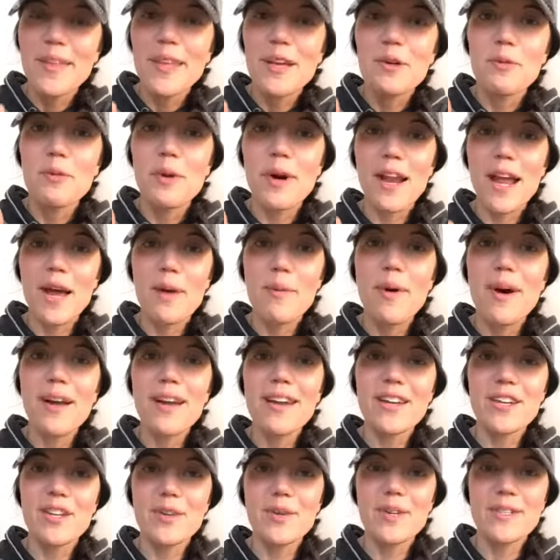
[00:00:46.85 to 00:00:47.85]
what I want
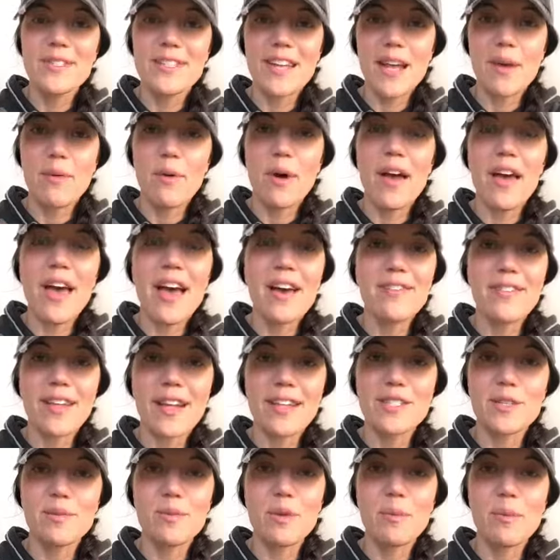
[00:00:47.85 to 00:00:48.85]
to do is, and I have
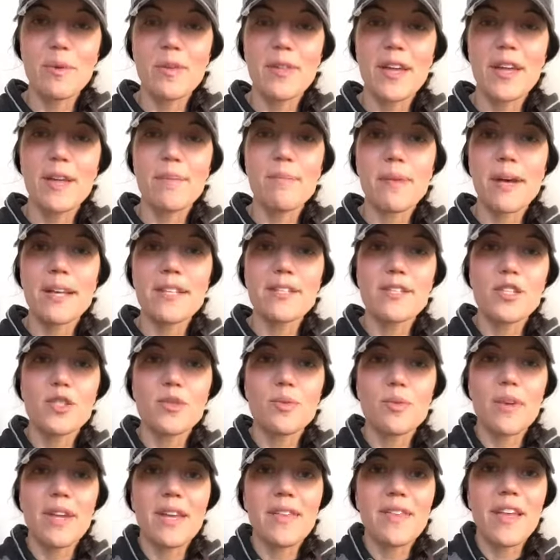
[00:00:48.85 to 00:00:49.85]
lots of people that message
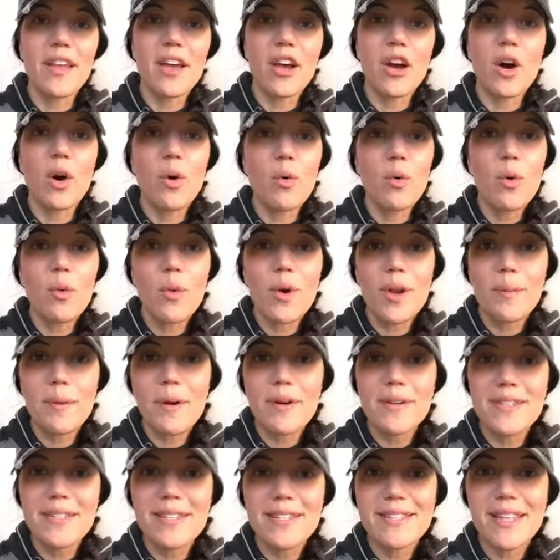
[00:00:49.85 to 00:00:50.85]
me and they go, well, what
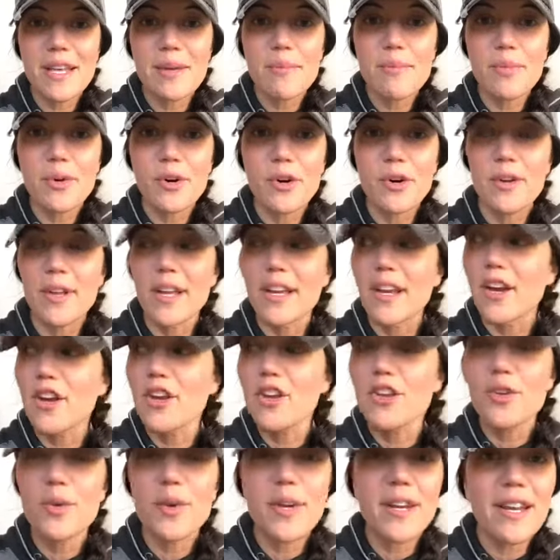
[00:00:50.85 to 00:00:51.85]
about December? Like, are
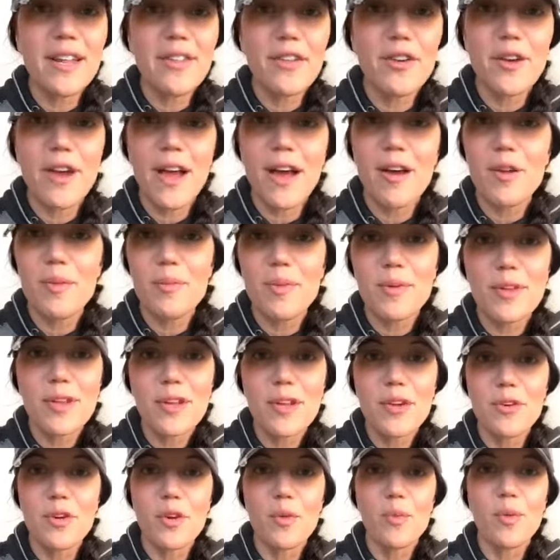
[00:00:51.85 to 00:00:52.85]
you doing another
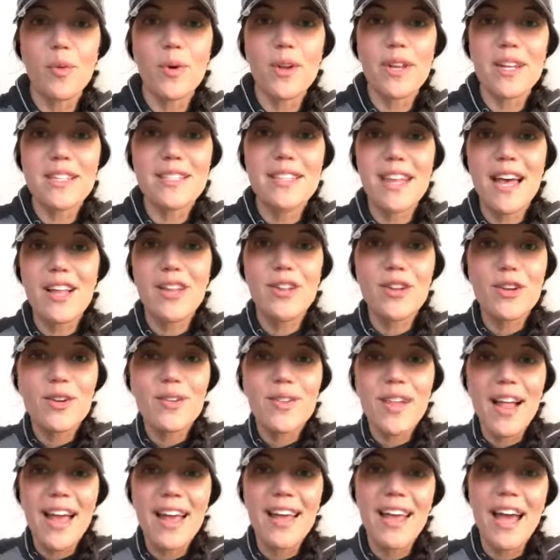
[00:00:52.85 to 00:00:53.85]
accountability group? What does that look
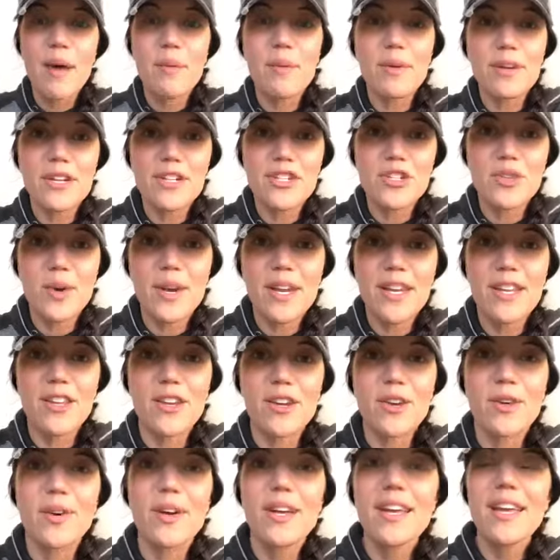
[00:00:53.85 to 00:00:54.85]
like? I want to join
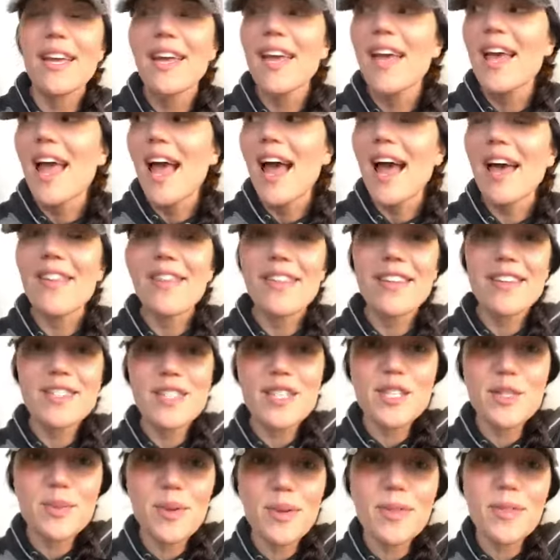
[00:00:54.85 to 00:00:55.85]
you. And this
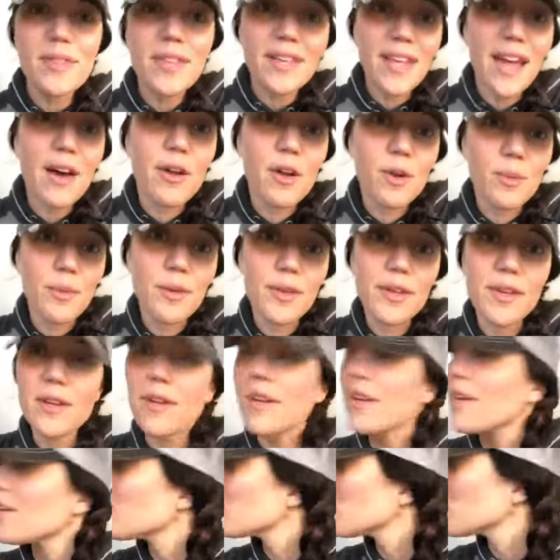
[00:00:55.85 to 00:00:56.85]
is what the
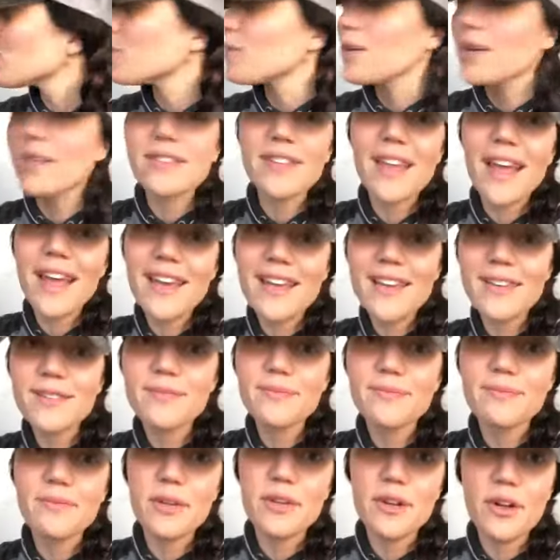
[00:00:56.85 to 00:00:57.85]
accountability group looks like.
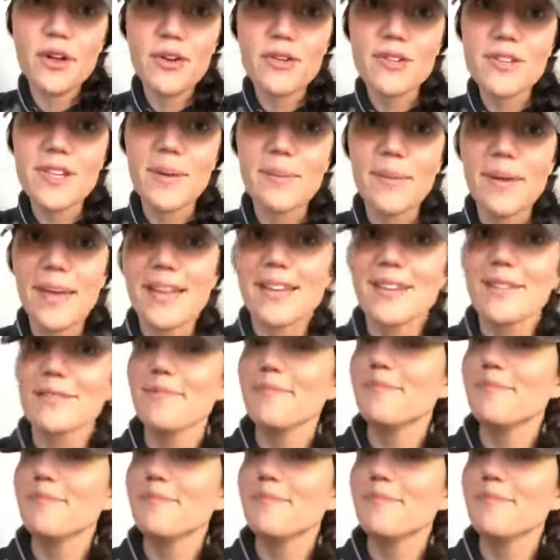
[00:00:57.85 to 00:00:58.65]
My daughter's coming in.